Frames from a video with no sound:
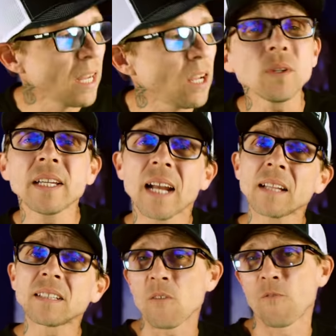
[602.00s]
He only
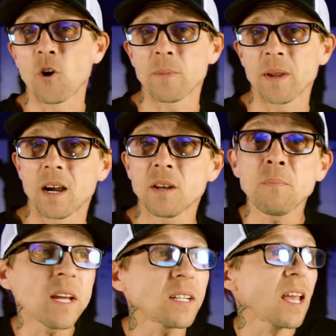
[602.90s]
got that far behind
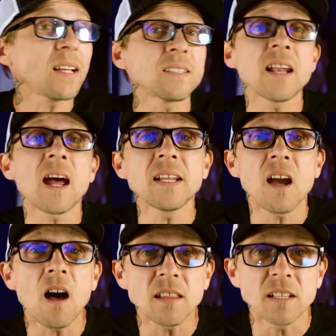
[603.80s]
because he has an
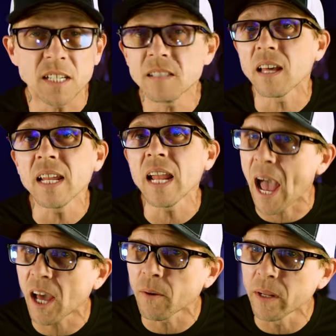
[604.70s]
ideology that he
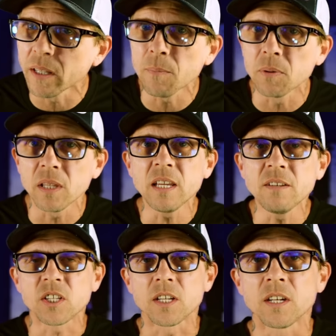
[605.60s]
adamantly
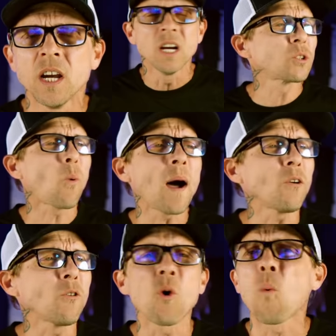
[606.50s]
believes in. So I
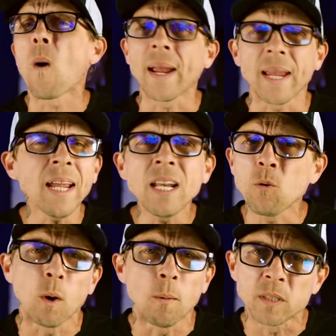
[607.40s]
don't know why
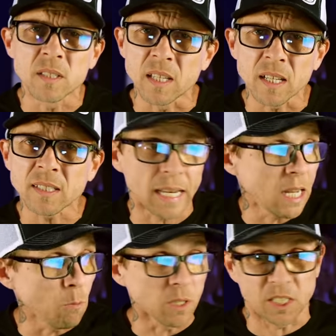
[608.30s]
anyone would think that he
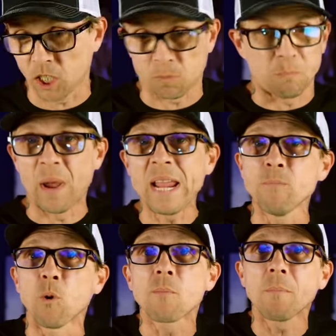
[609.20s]
would just pay
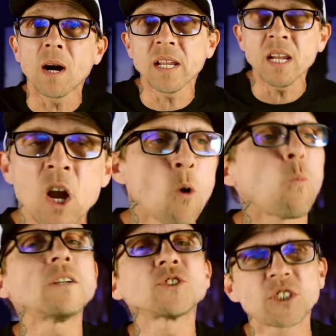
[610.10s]
more money
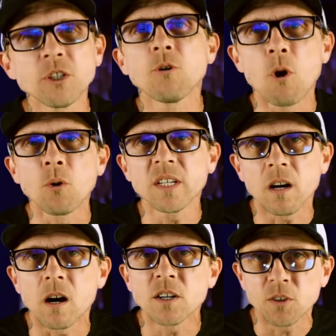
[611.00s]
while still holding
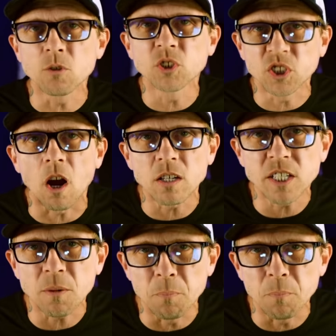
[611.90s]
on to those toxic